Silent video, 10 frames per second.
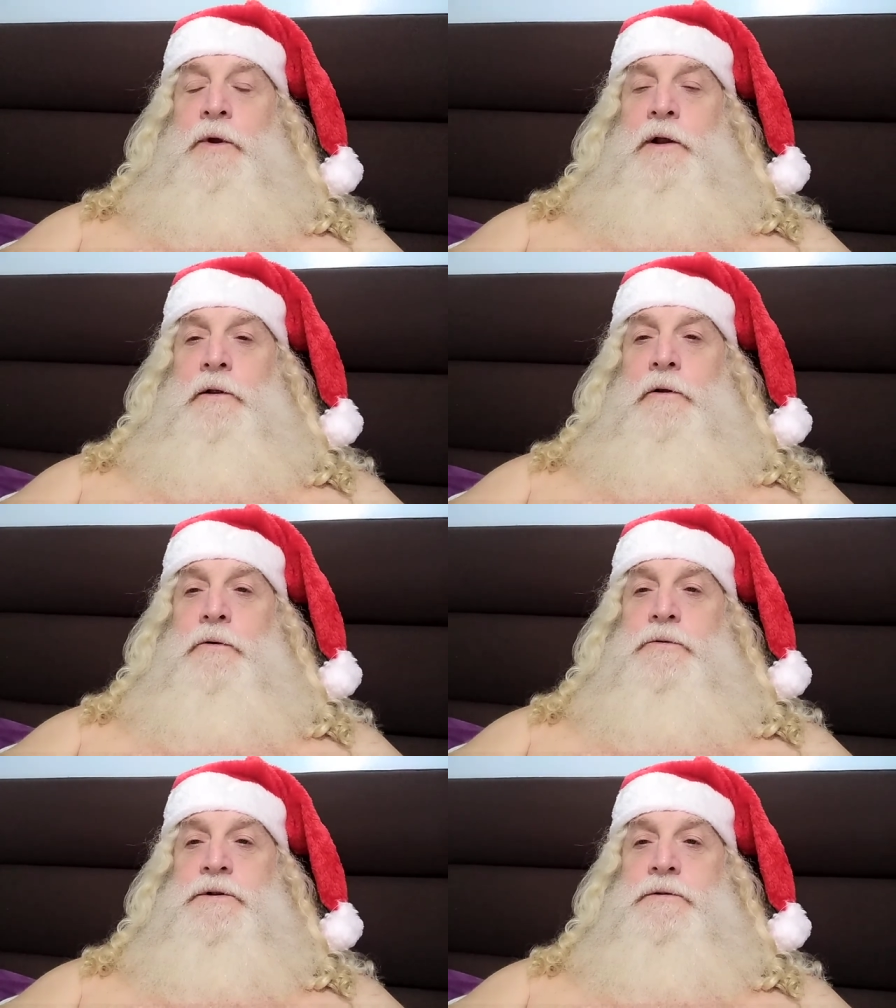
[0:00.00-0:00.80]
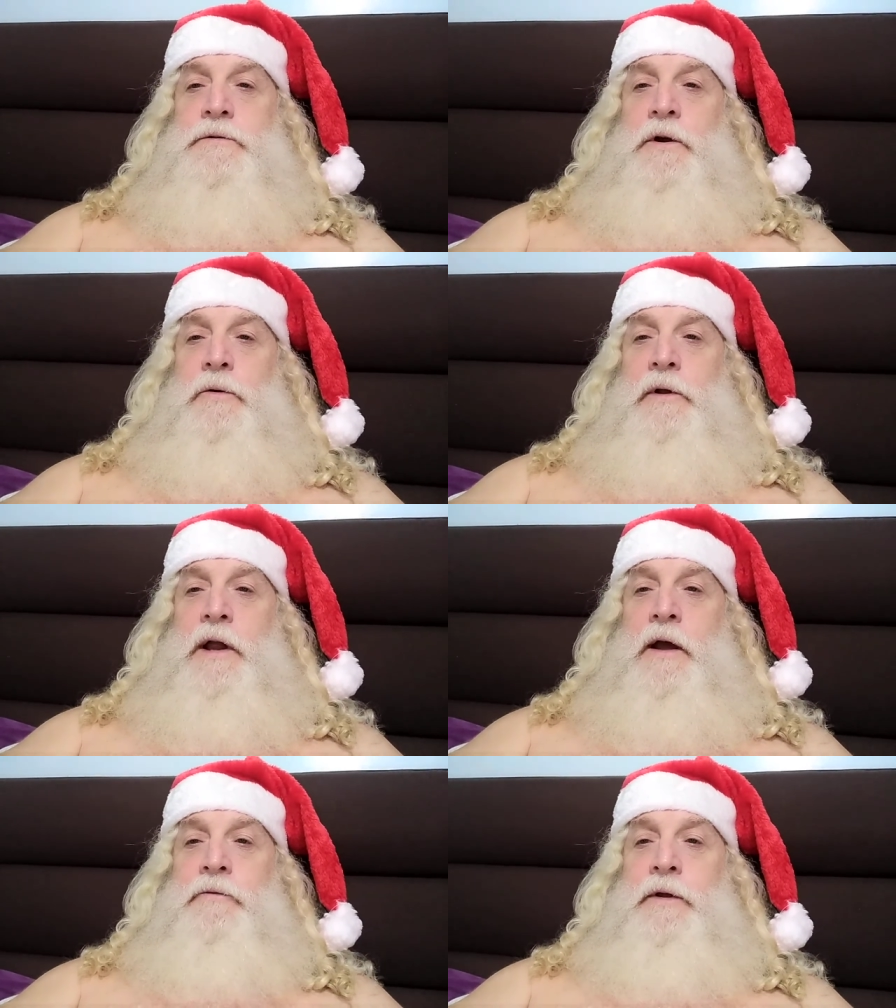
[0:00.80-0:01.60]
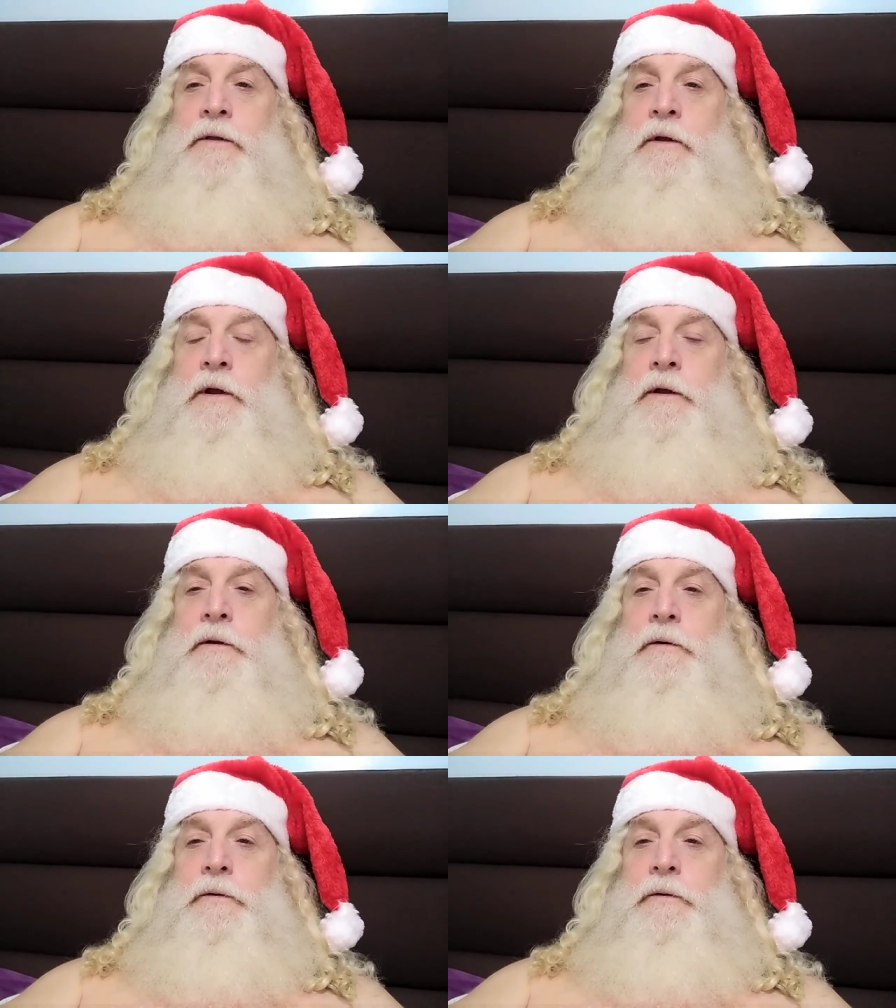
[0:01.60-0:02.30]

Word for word: we didn't lose totally everything,